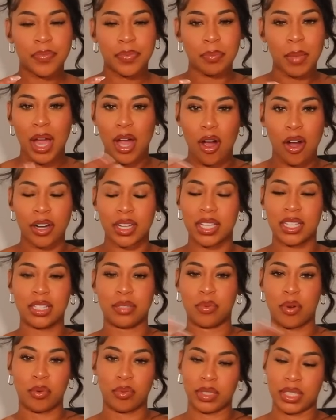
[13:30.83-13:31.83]
my
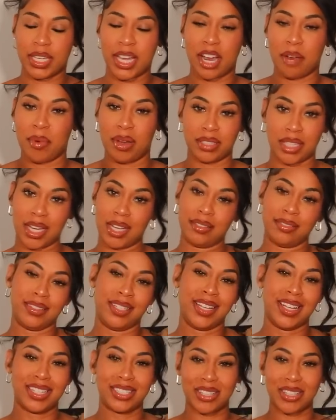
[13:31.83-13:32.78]
audience won't really care about that.